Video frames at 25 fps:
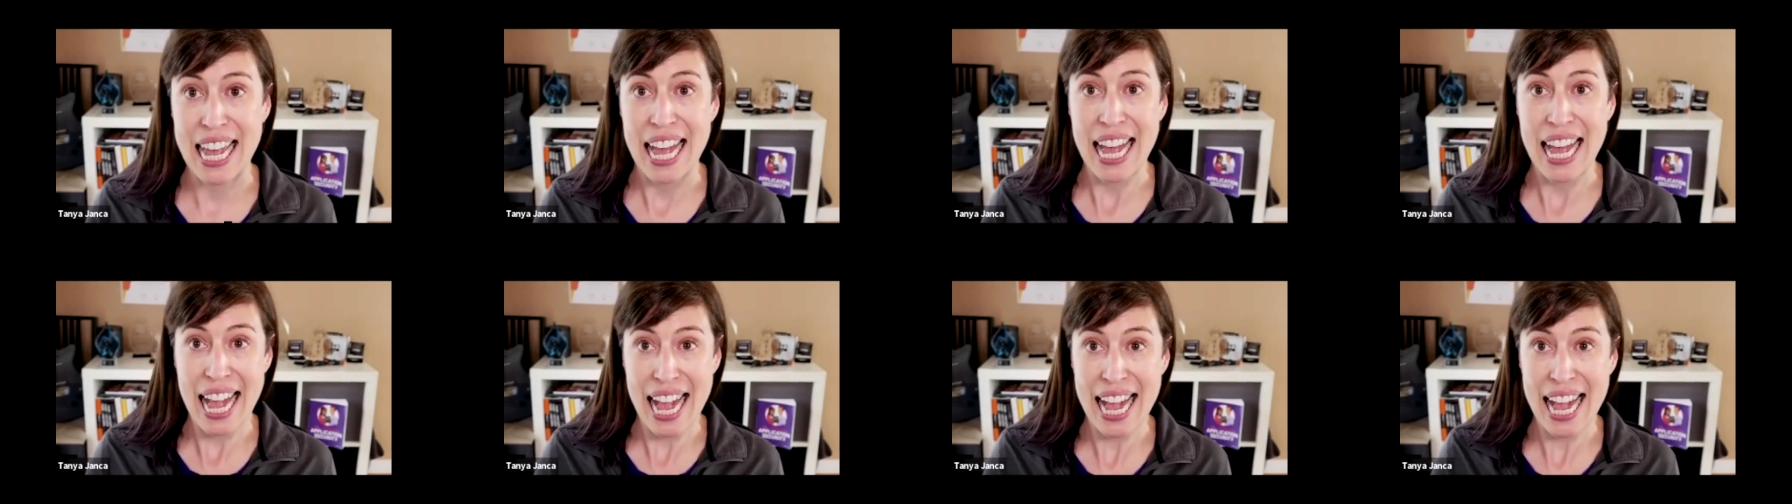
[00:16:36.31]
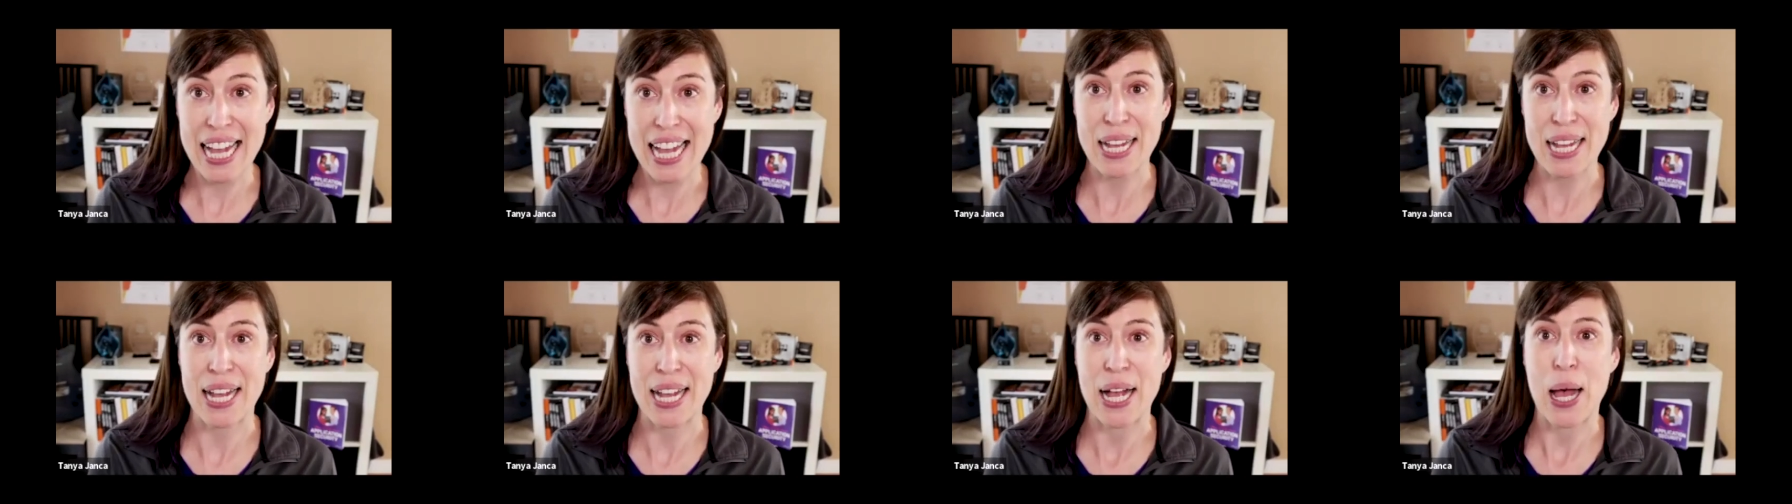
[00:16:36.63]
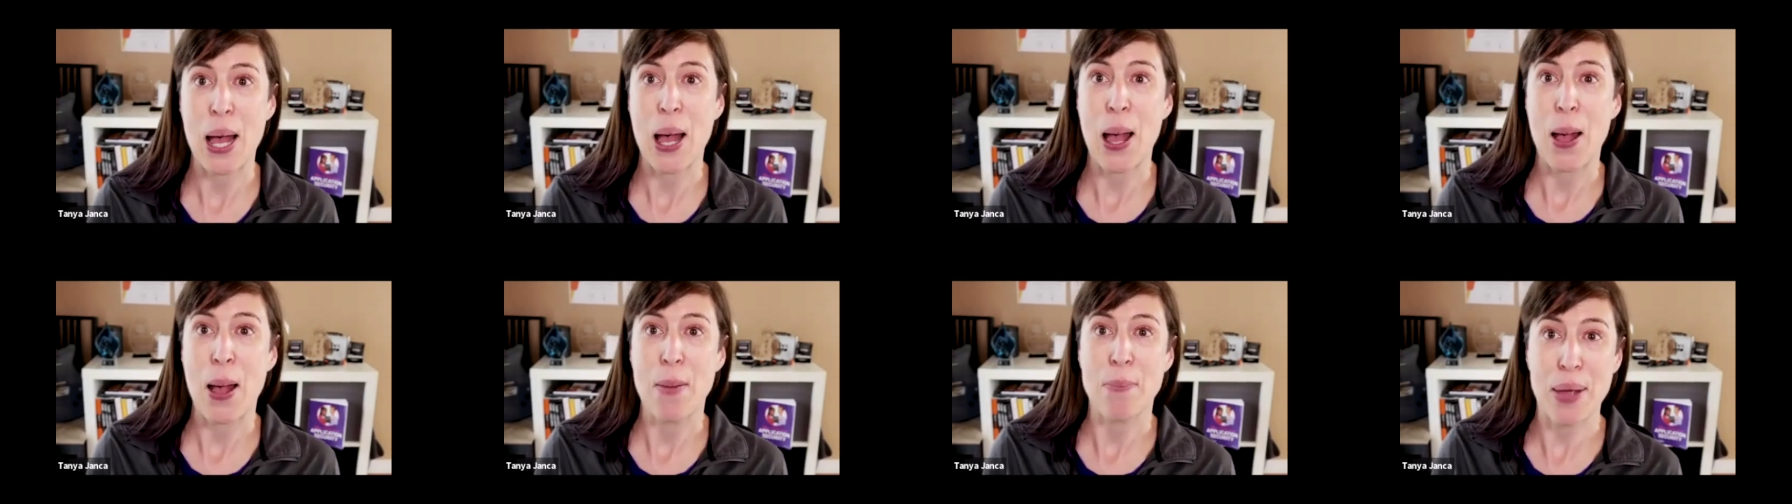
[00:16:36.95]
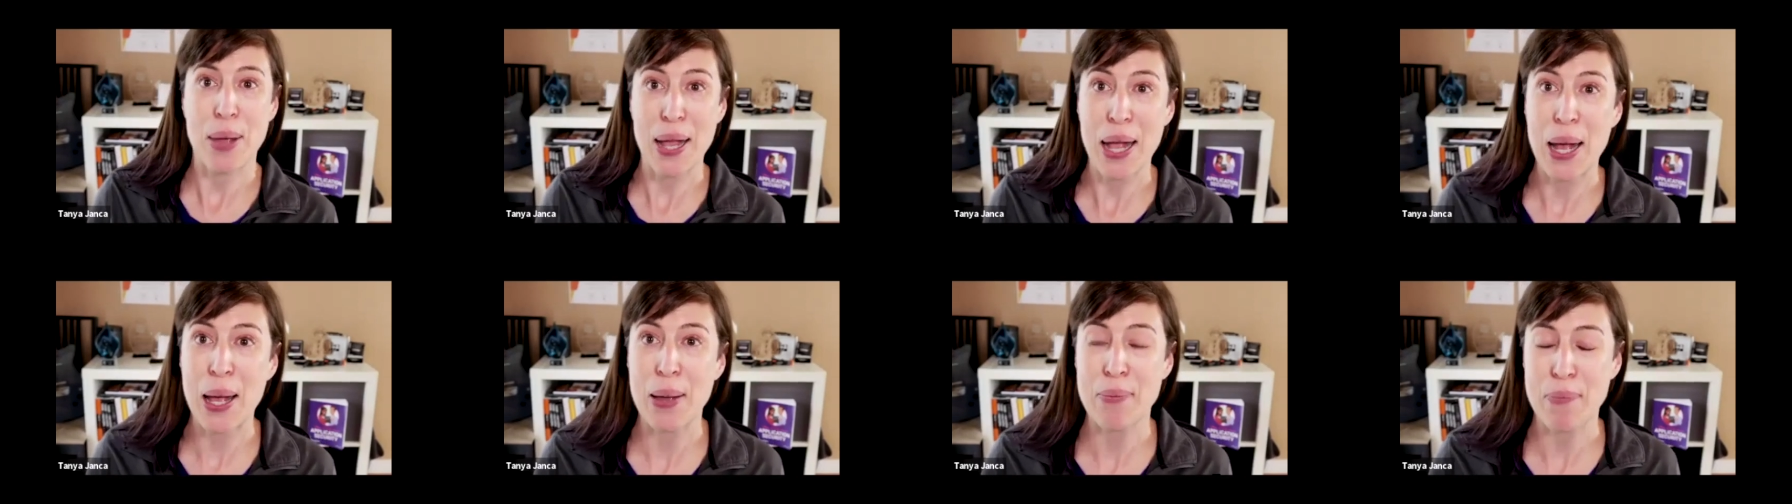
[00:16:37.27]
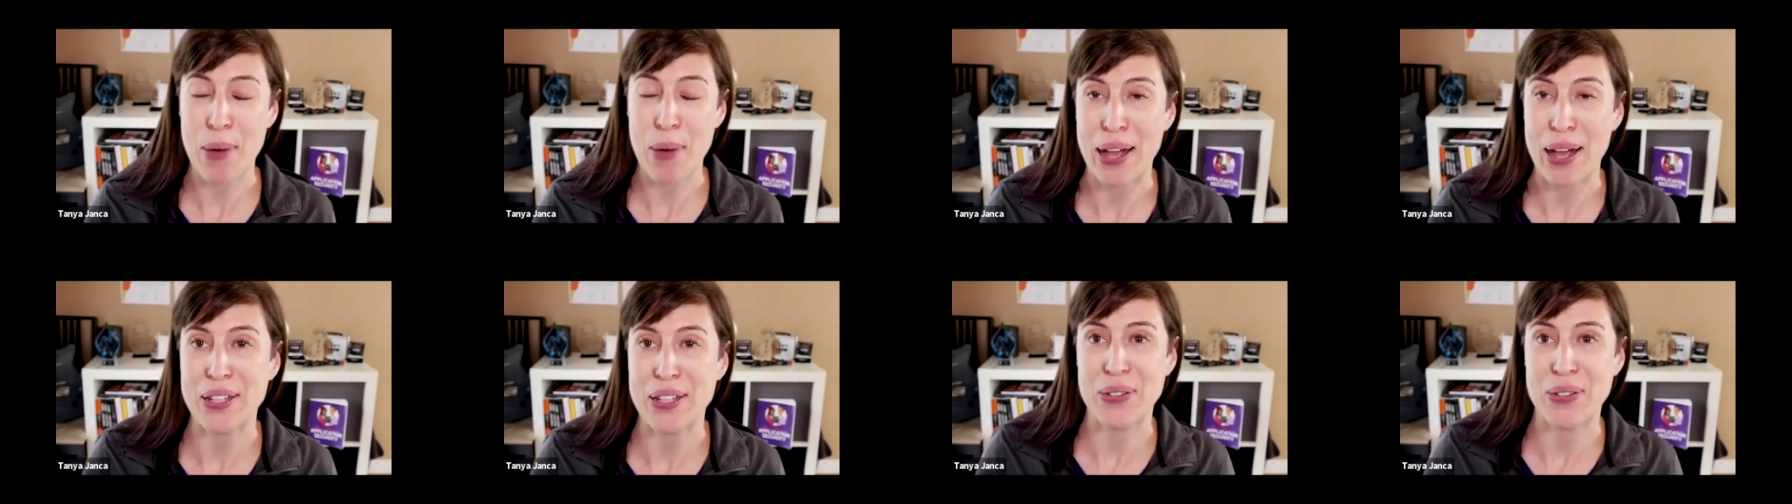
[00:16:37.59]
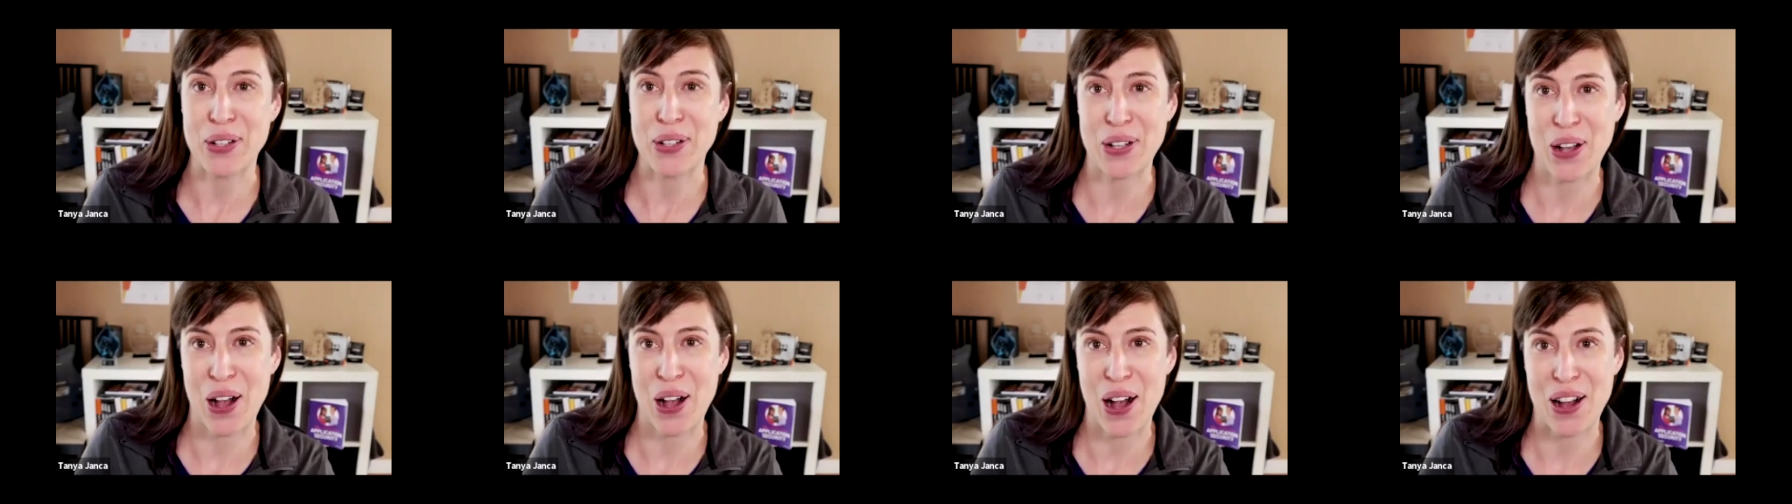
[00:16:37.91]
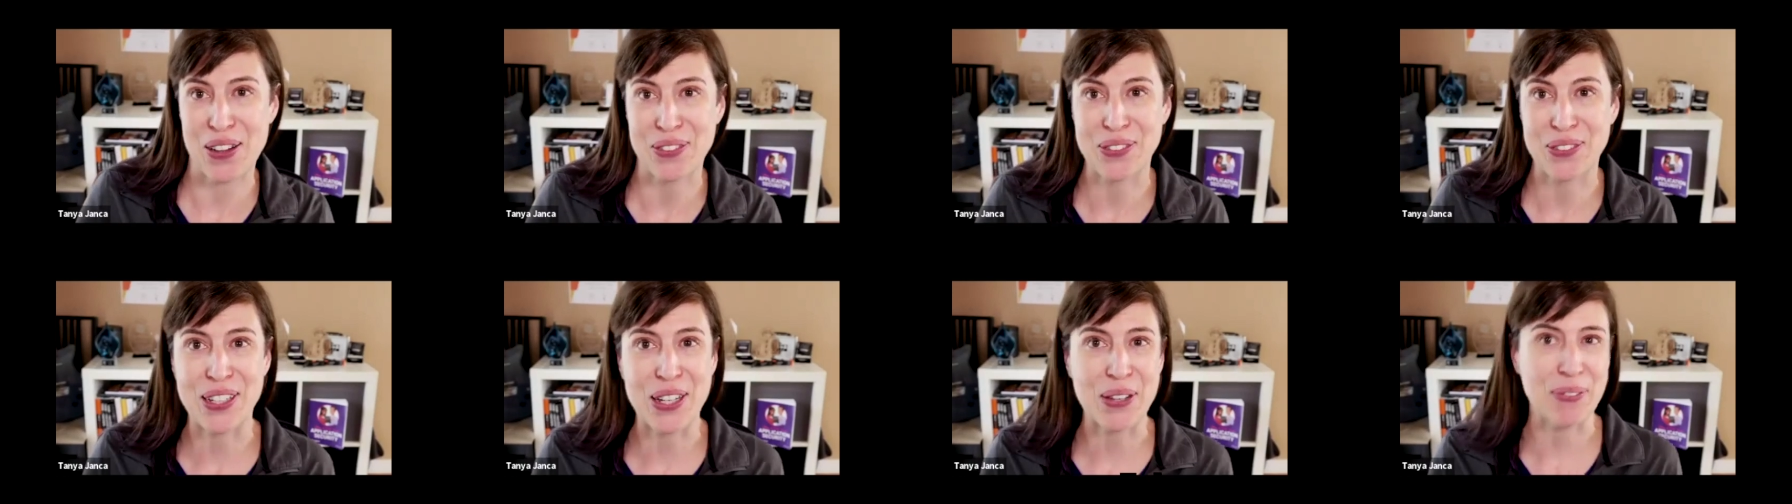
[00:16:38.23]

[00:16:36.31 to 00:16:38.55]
Hey, may I buy you a coffee?